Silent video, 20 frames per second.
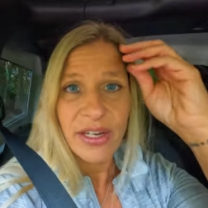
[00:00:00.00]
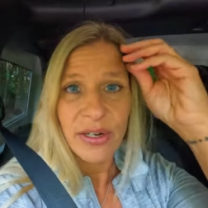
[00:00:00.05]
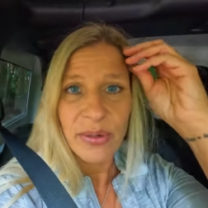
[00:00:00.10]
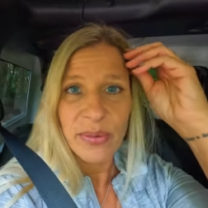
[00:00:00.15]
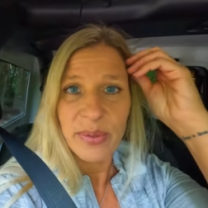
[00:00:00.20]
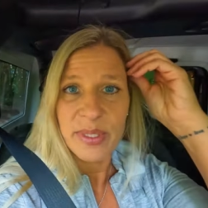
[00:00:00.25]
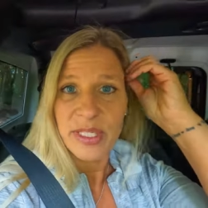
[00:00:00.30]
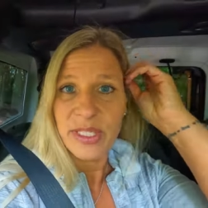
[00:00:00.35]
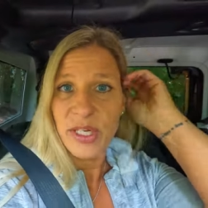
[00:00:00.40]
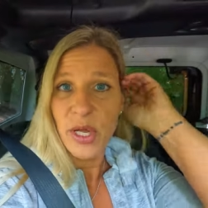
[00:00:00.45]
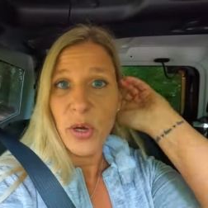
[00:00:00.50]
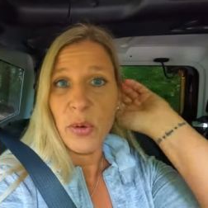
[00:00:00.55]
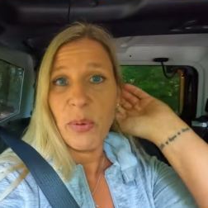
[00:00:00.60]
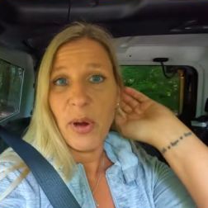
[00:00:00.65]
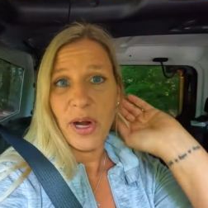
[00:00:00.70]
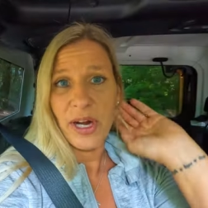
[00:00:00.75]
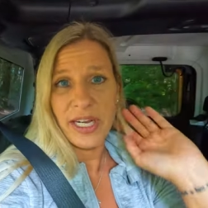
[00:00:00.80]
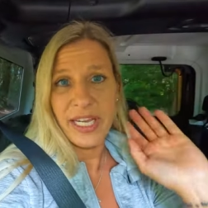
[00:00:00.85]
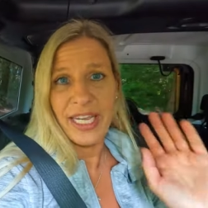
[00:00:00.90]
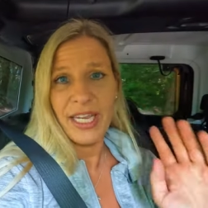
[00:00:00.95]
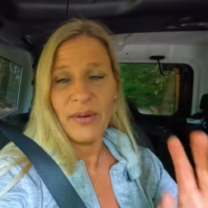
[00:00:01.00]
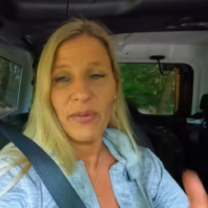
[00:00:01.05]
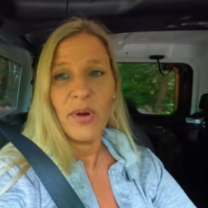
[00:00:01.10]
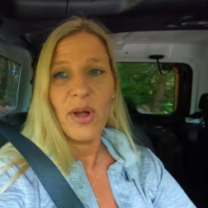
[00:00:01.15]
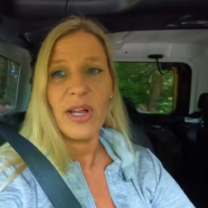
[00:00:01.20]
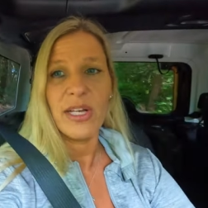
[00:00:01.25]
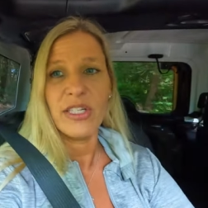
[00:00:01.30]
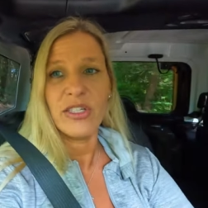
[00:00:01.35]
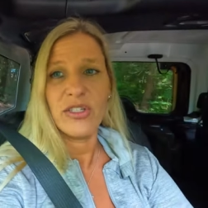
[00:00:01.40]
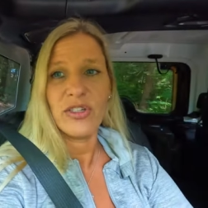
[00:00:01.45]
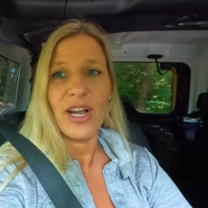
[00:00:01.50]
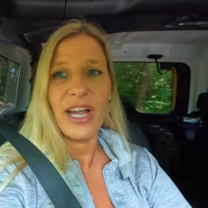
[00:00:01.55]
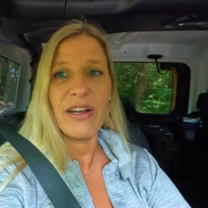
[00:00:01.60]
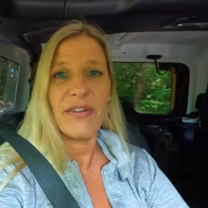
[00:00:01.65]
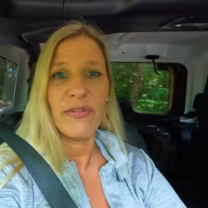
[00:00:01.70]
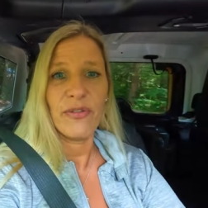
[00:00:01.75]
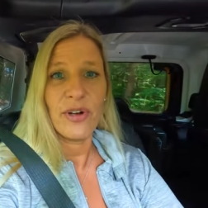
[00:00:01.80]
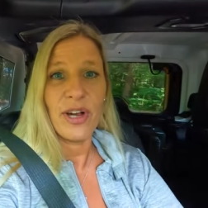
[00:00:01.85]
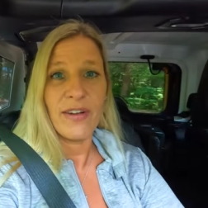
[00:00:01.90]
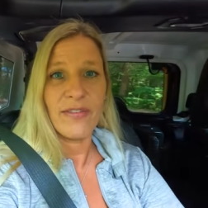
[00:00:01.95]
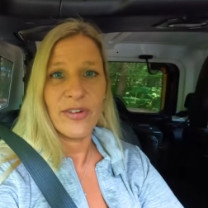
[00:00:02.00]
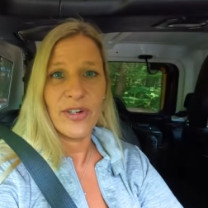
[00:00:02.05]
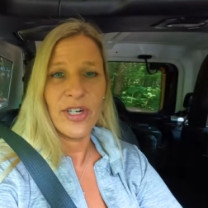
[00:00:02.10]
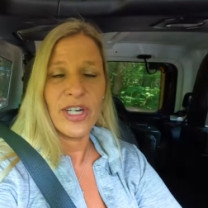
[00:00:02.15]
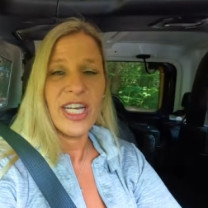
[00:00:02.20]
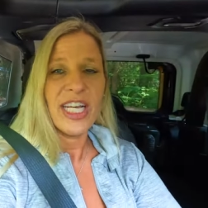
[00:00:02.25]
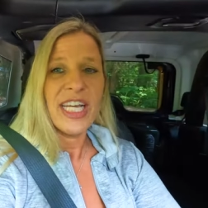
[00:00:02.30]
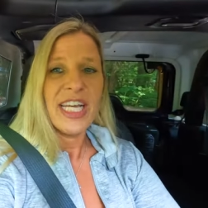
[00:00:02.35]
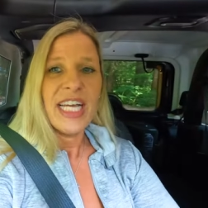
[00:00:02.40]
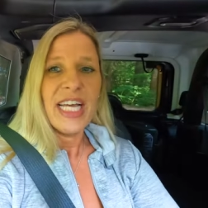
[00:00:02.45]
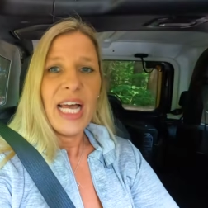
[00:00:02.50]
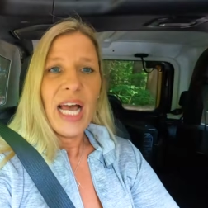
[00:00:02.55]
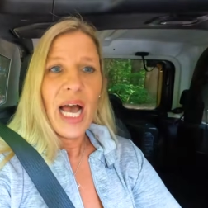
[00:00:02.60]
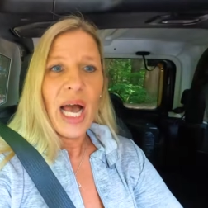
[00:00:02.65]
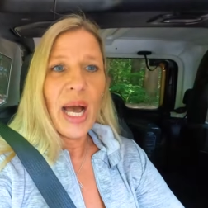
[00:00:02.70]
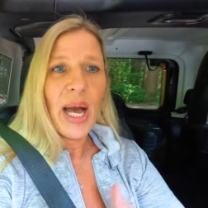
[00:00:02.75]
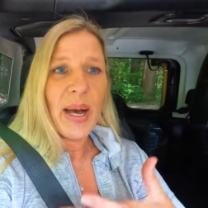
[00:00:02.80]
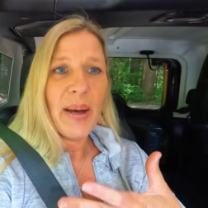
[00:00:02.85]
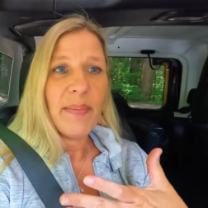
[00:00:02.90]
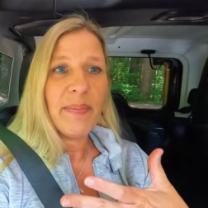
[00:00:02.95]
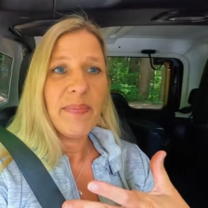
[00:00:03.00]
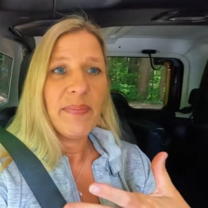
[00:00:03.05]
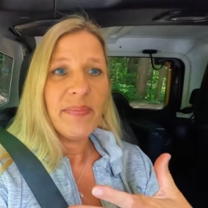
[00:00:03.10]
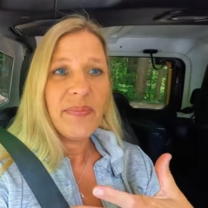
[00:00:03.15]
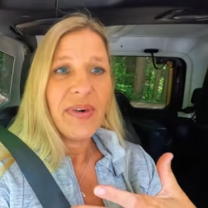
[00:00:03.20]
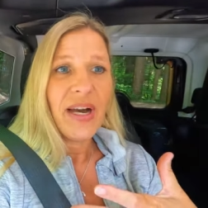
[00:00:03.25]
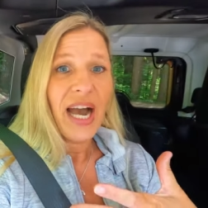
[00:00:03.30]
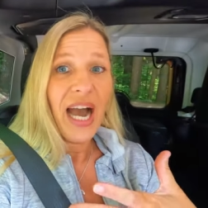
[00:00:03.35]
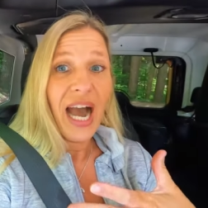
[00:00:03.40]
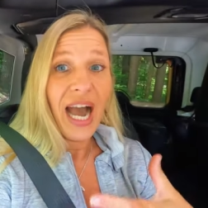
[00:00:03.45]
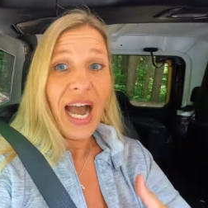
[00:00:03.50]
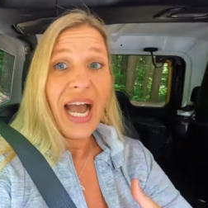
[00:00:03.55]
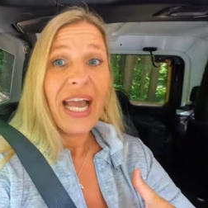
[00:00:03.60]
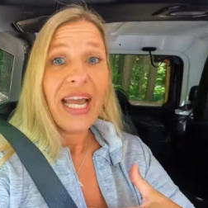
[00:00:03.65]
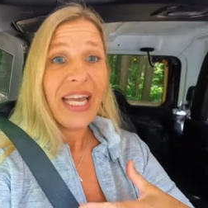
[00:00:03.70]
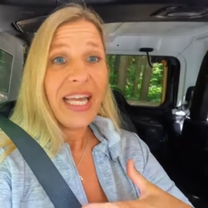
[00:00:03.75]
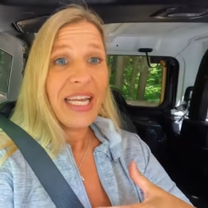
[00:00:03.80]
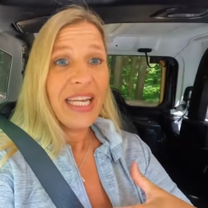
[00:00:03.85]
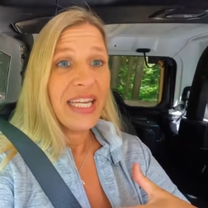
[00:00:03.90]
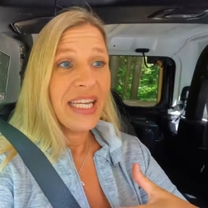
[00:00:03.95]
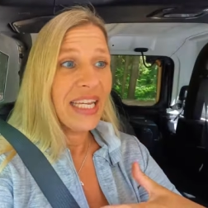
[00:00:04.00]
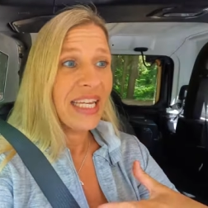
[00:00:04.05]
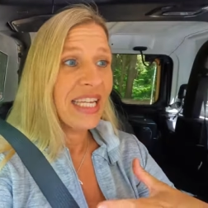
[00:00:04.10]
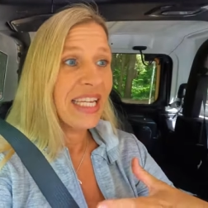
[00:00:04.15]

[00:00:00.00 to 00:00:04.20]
there was no parking. Ron yeah. tried forever. Um, but, I yeah,